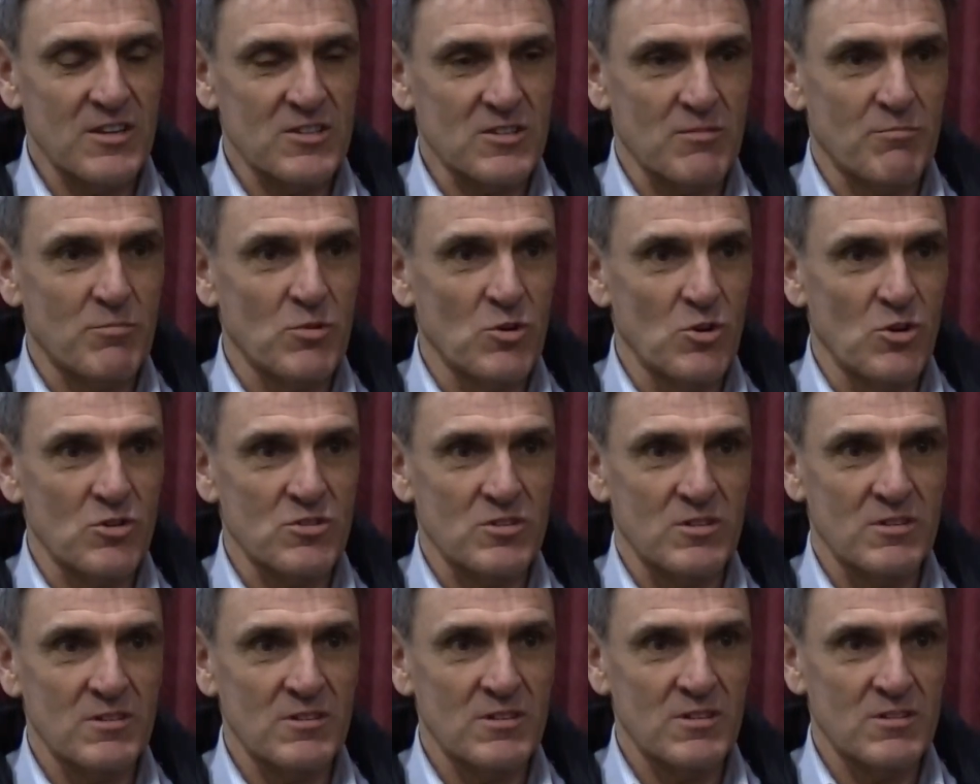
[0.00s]
as a
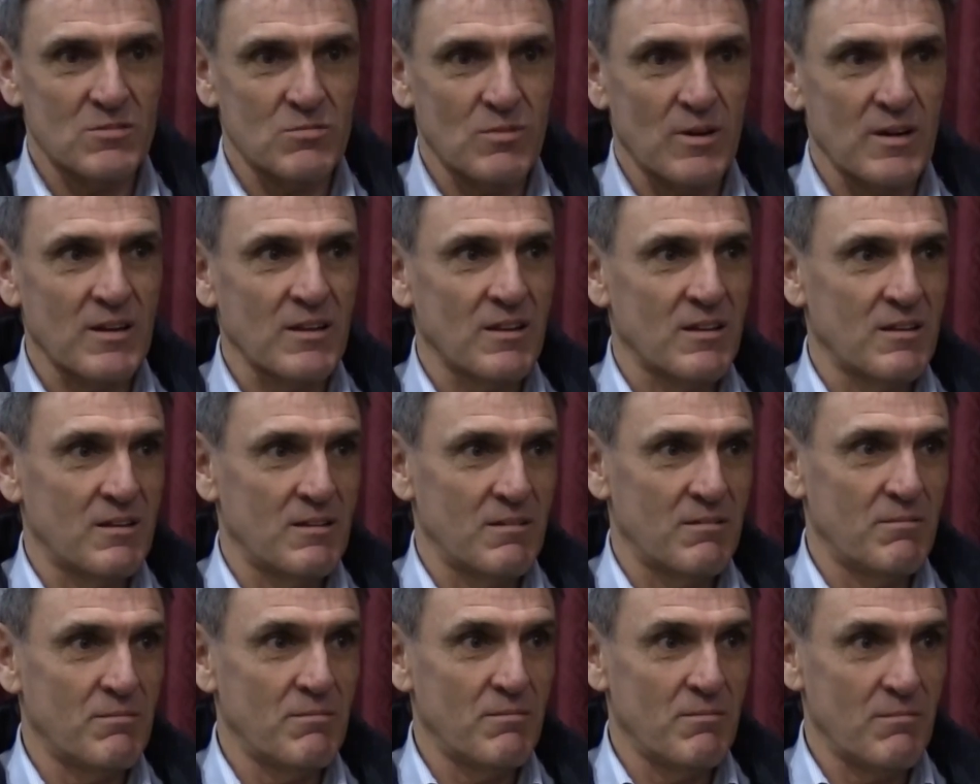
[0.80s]
person is one of
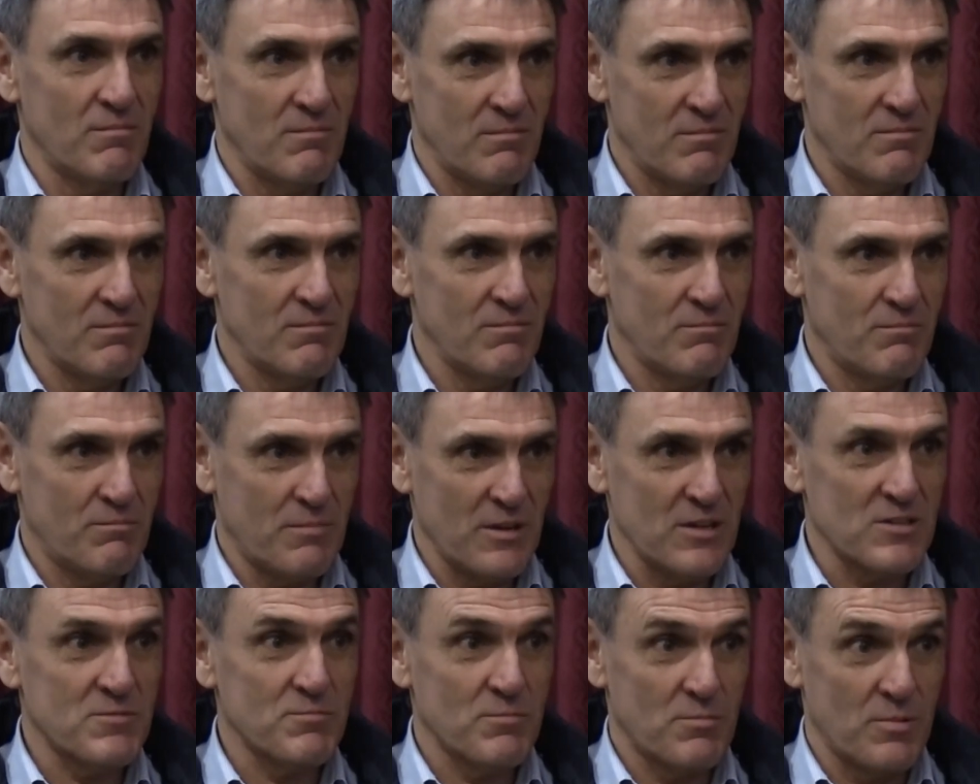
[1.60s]
the
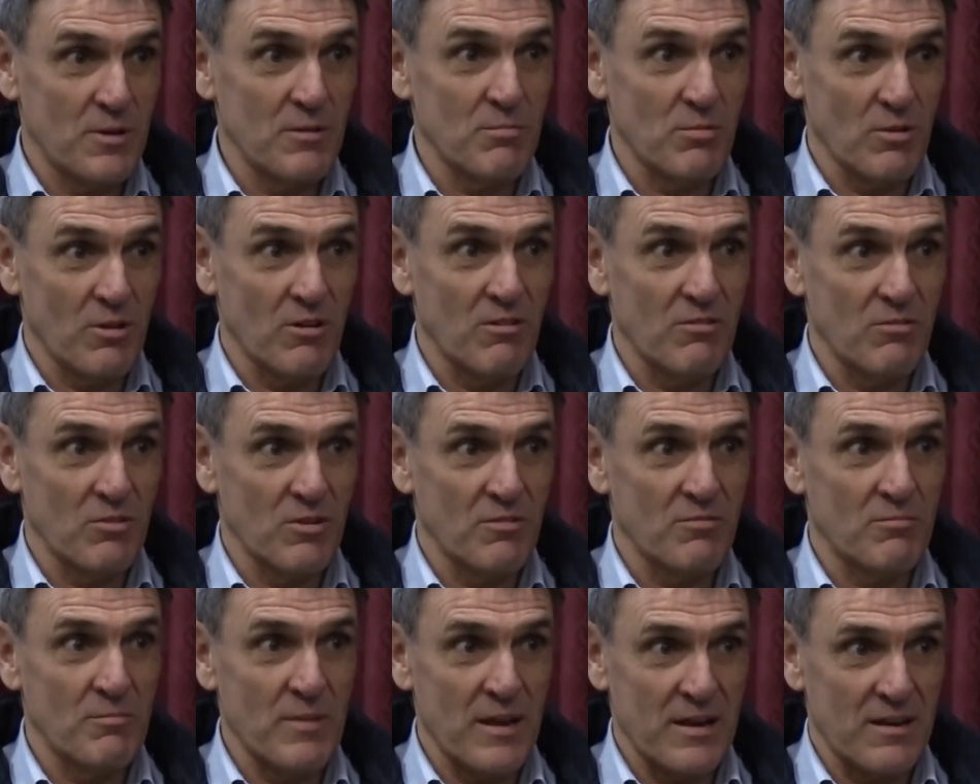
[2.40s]
best people I would
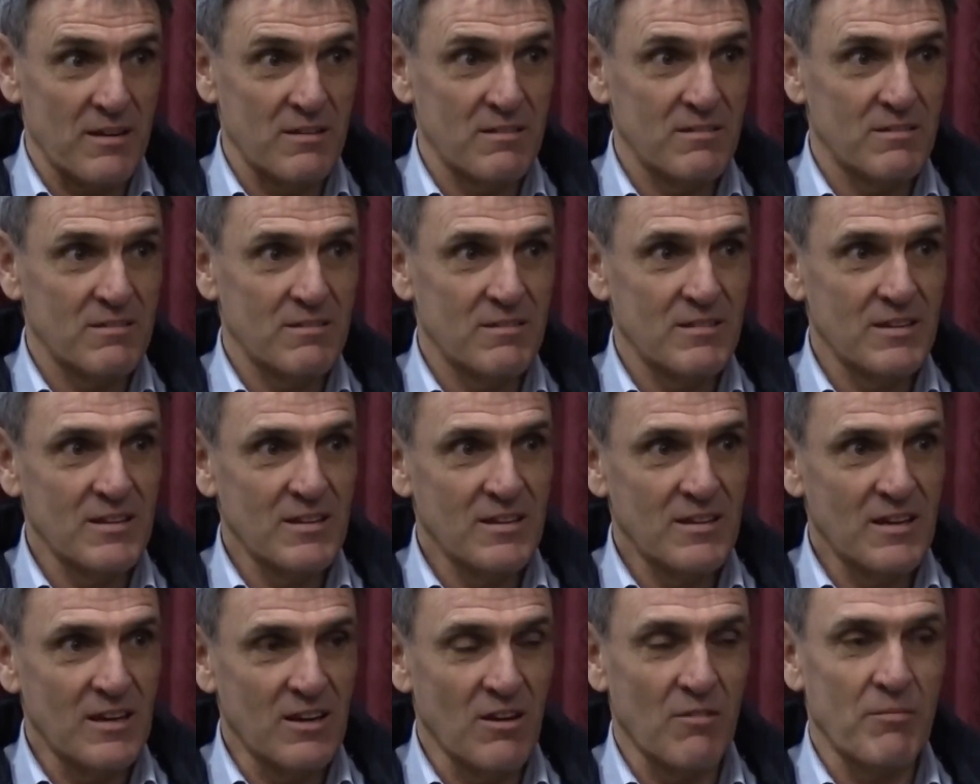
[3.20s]
have met,
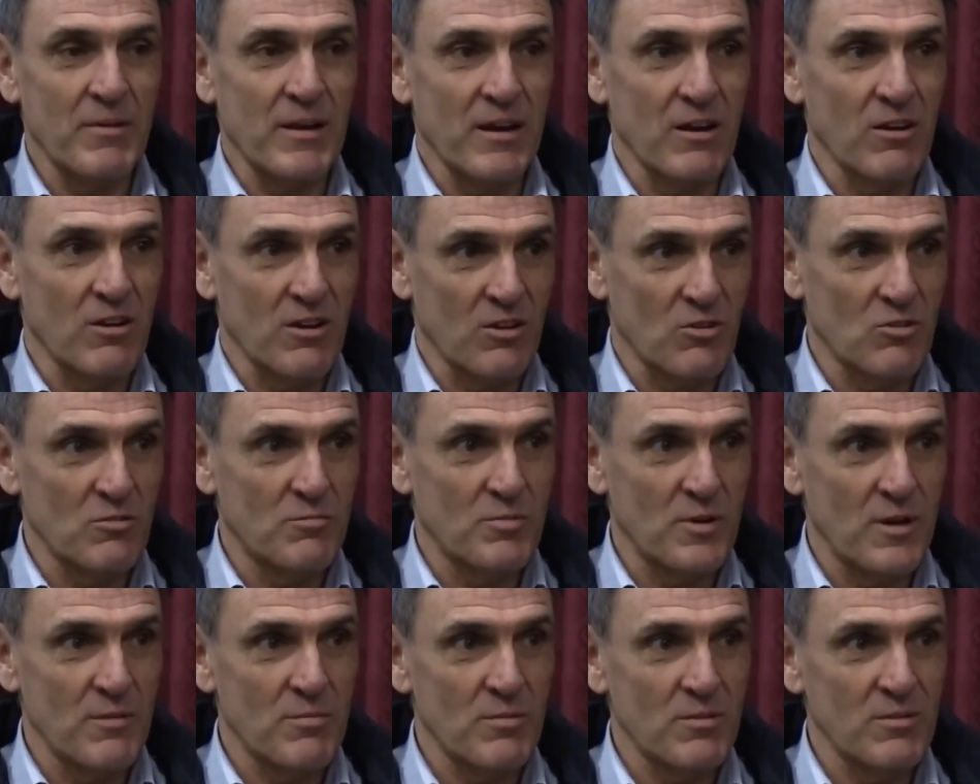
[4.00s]
and I've met a lot of good
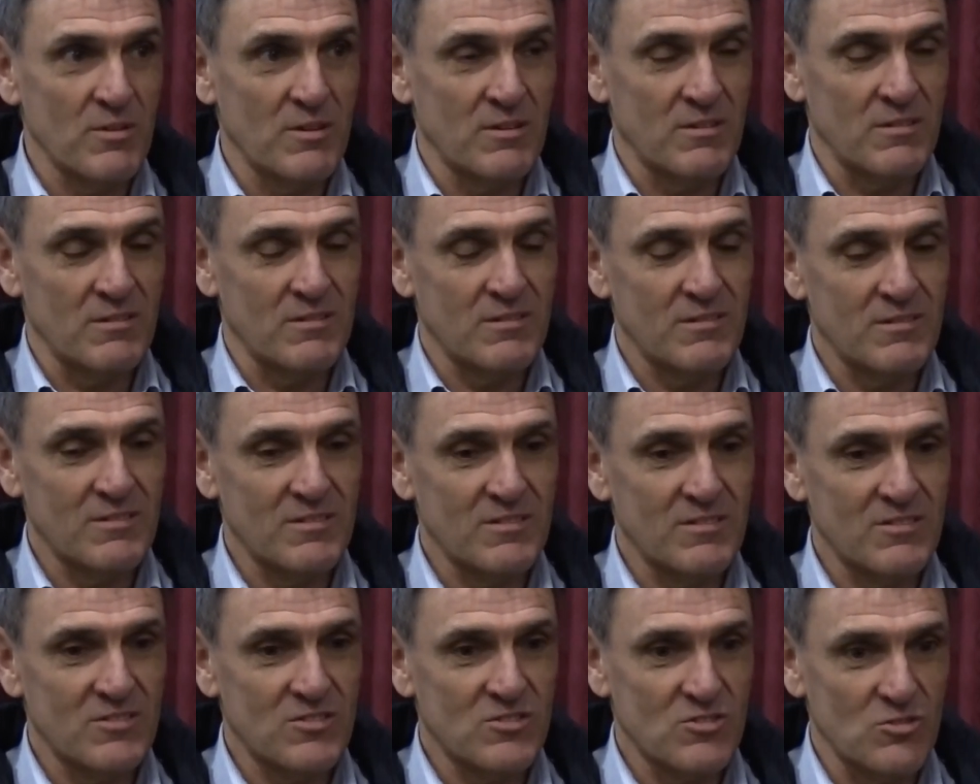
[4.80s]
people and
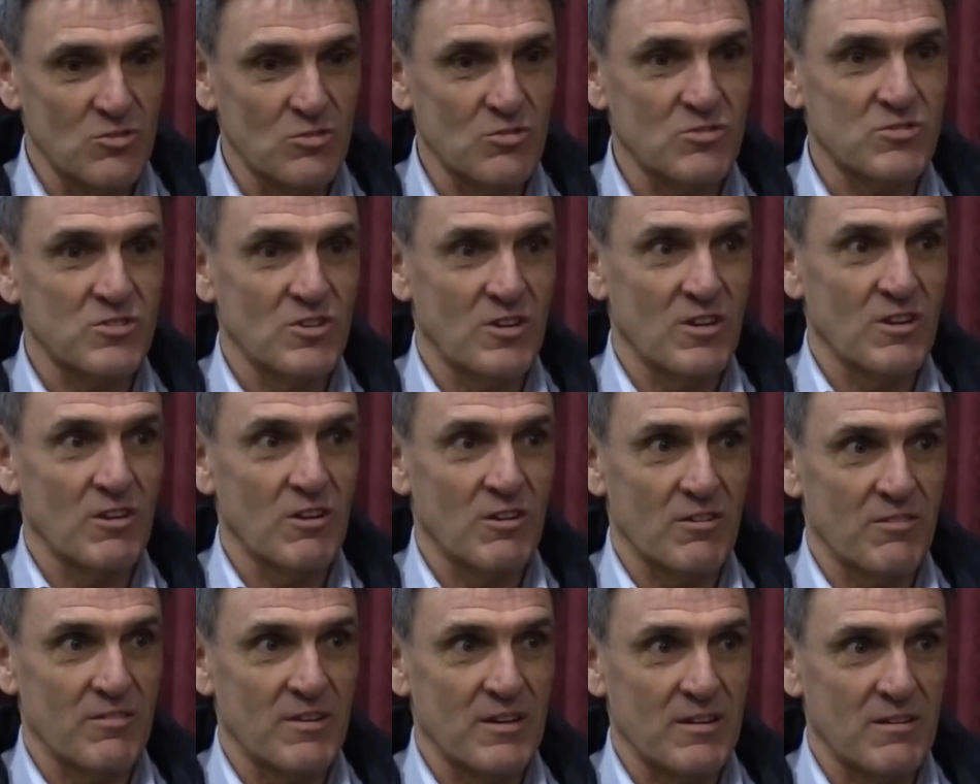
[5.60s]
still see a
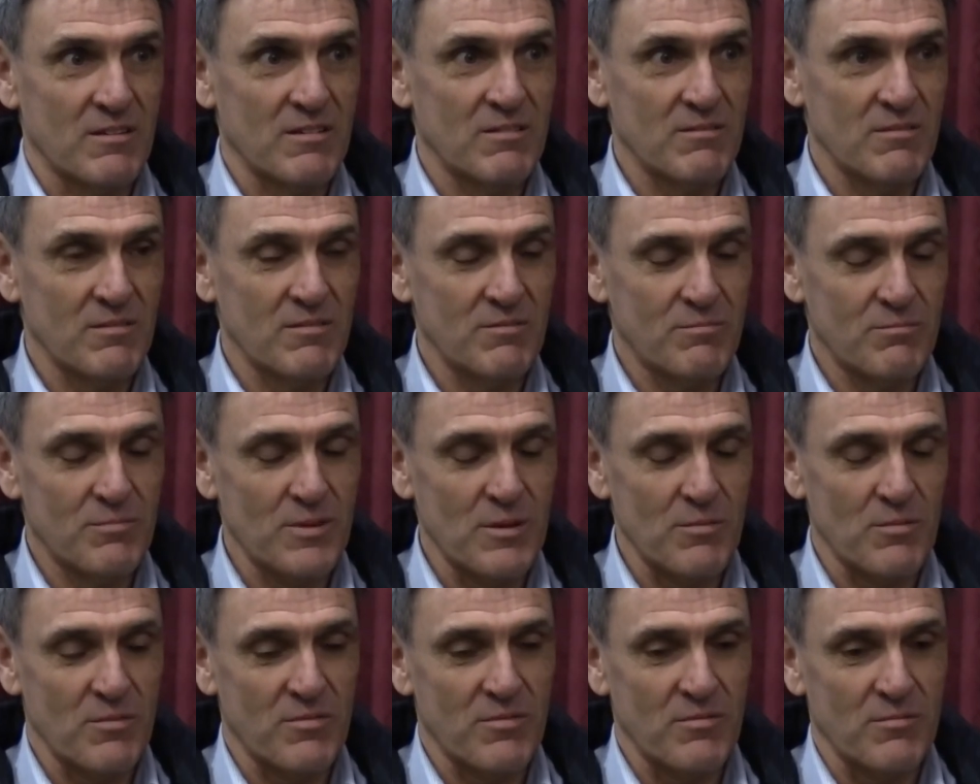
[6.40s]
lot of our
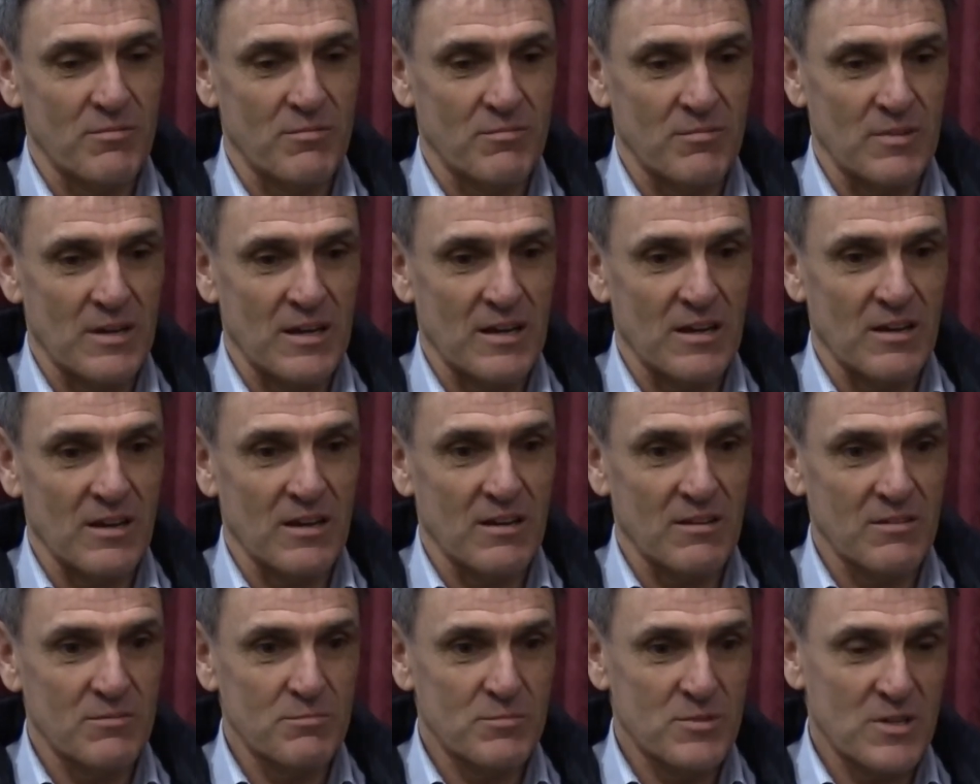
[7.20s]
people from
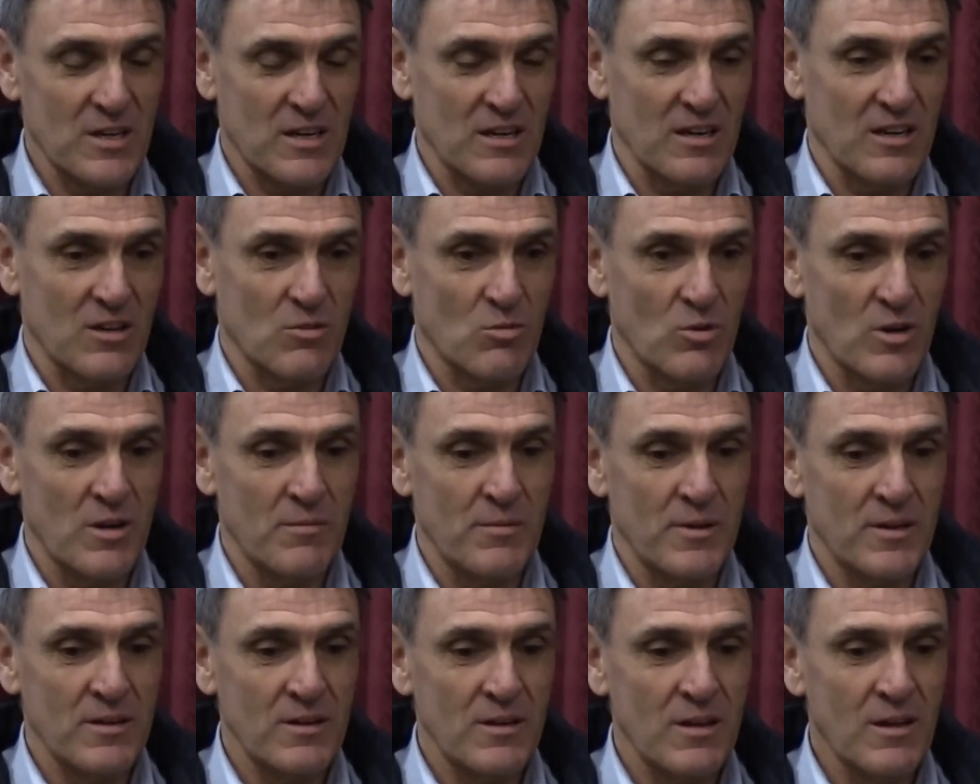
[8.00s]
particularly
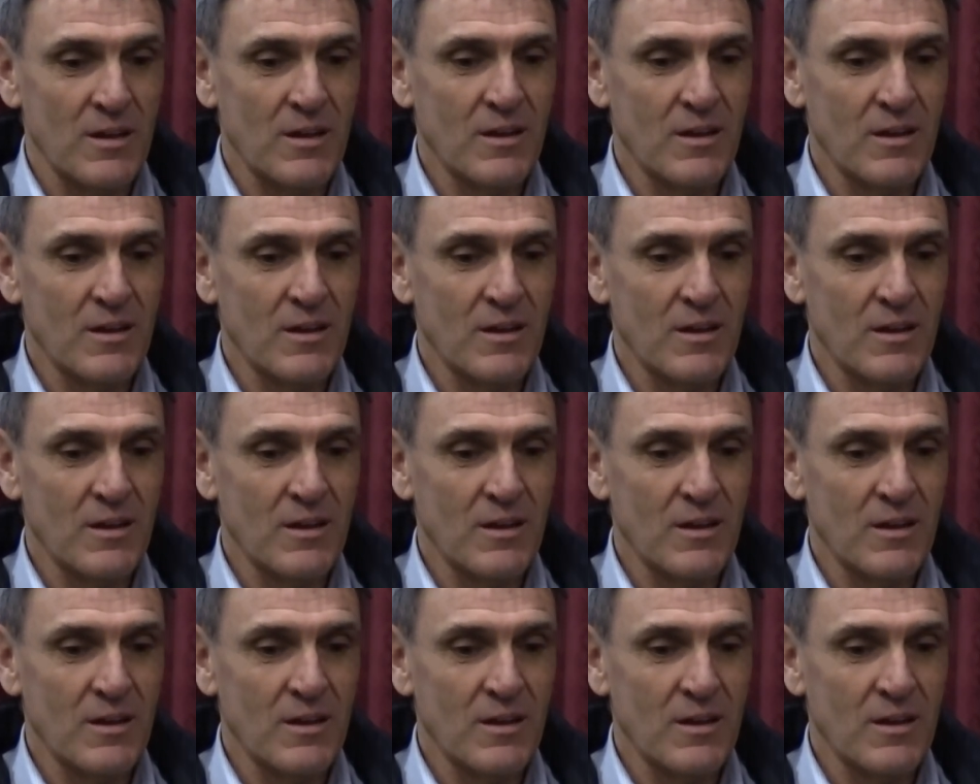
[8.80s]
Queanbeyan.